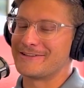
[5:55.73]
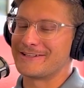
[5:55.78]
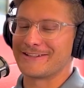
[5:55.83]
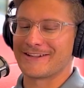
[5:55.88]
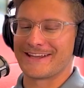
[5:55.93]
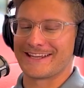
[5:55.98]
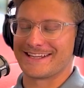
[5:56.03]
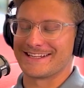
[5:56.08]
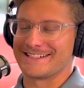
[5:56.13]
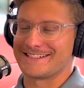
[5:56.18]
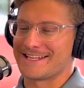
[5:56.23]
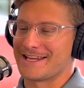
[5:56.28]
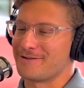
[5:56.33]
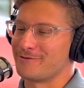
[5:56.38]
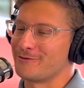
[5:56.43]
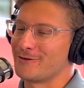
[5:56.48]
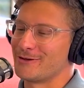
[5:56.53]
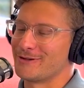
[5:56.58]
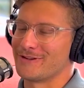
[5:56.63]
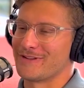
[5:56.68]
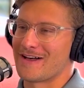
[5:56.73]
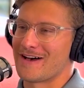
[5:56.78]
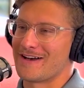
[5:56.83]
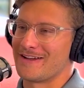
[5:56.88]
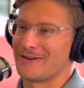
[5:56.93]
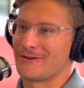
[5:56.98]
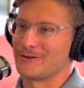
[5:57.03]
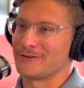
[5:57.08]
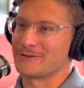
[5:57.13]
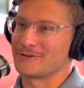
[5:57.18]
Even like a 10-foot
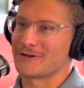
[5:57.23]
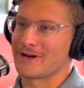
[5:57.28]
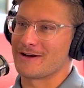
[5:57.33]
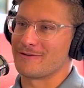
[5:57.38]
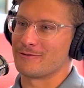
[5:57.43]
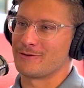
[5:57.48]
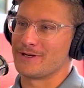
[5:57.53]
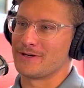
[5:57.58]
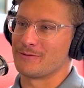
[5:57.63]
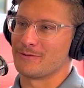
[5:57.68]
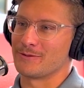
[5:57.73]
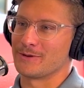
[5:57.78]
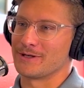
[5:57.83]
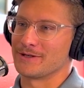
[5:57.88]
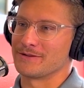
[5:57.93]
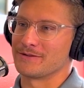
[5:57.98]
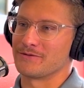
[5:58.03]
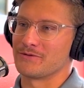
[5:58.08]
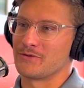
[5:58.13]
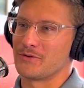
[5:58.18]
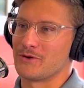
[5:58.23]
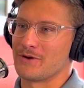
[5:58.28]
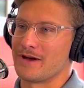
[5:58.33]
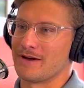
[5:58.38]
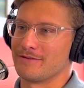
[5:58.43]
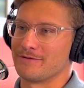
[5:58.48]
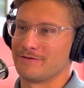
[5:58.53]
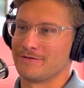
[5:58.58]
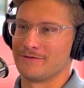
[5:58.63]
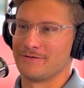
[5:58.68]
line on a driveway where you
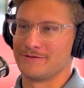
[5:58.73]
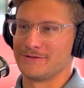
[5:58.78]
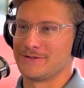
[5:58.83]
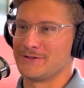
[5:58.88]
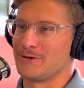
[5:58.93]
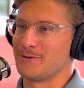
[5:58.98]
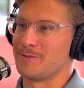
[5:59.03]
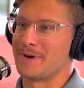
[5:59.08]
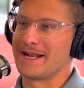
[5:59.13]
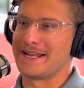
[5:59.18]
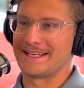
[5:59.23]
have too